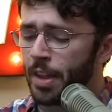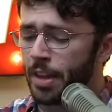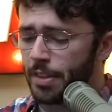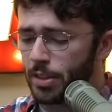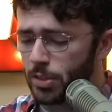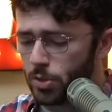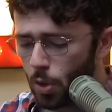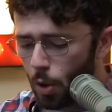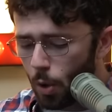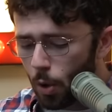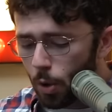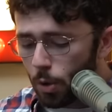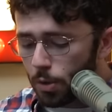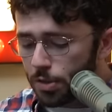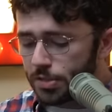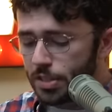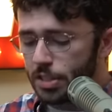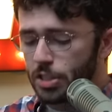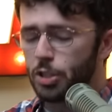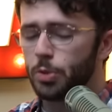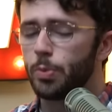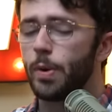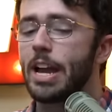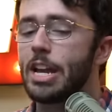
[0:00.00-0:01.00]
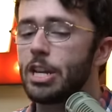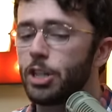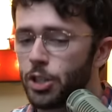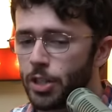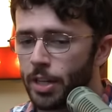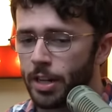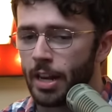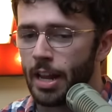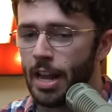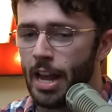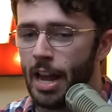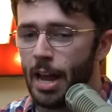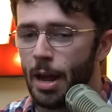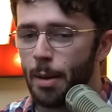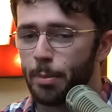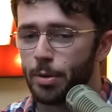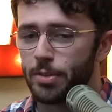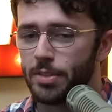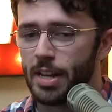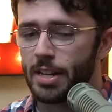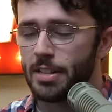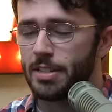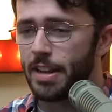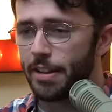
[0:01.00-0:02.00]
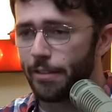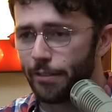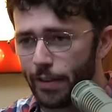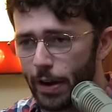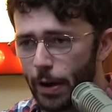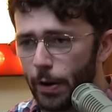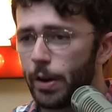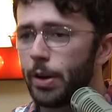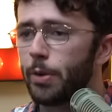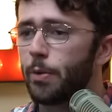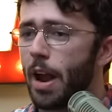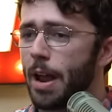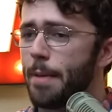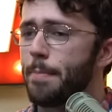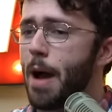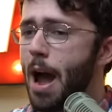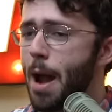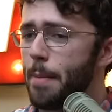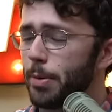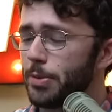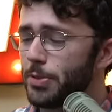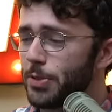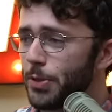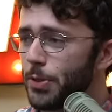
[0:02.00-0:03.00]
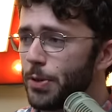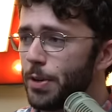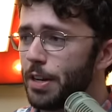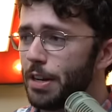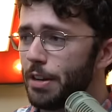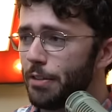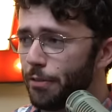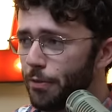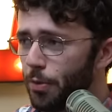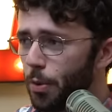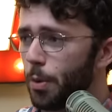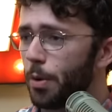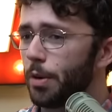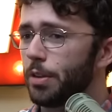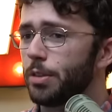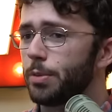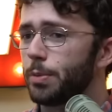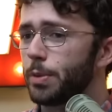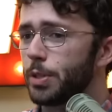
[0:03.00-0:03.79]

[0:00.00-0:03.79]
this whole situation presents a very ripe opportunity for the